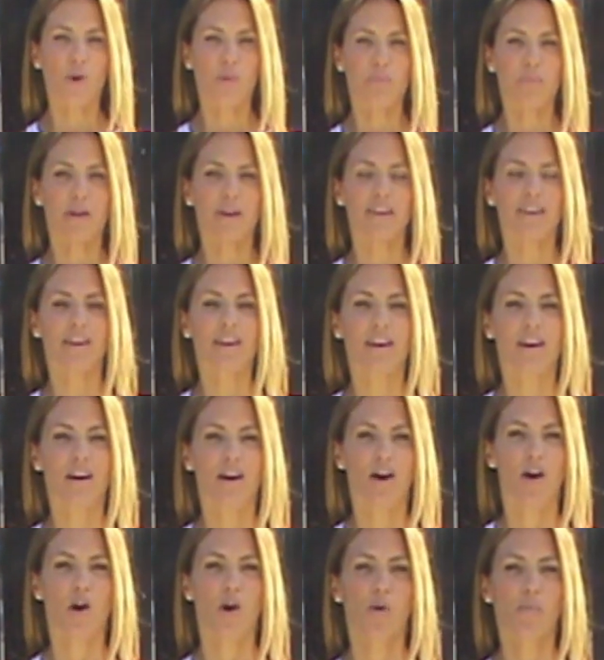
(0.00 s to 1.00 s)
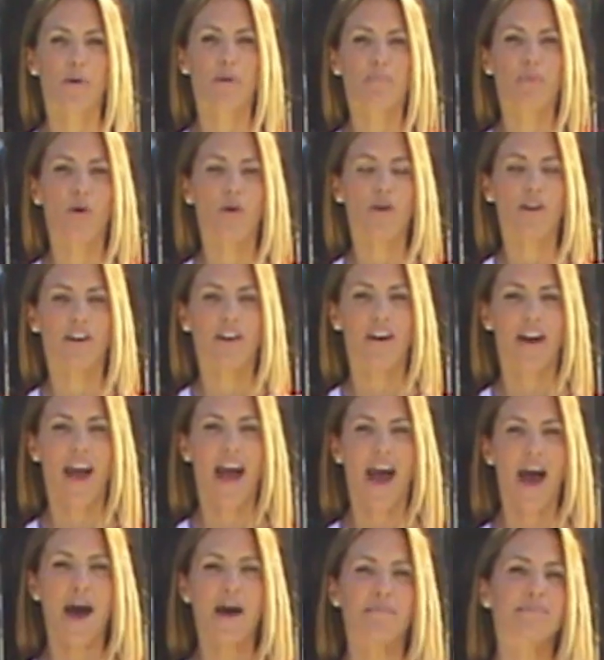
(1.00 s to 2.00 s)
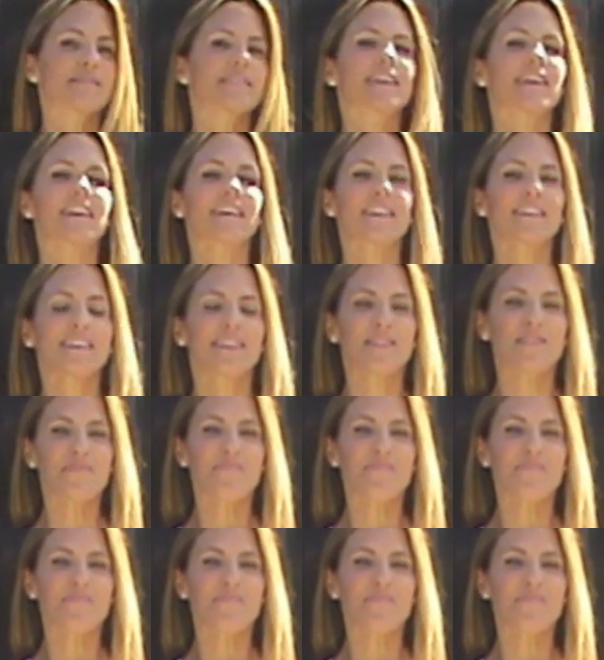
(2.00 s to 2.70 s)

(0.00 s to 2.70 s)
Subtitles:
open. Open, pulling your abs in.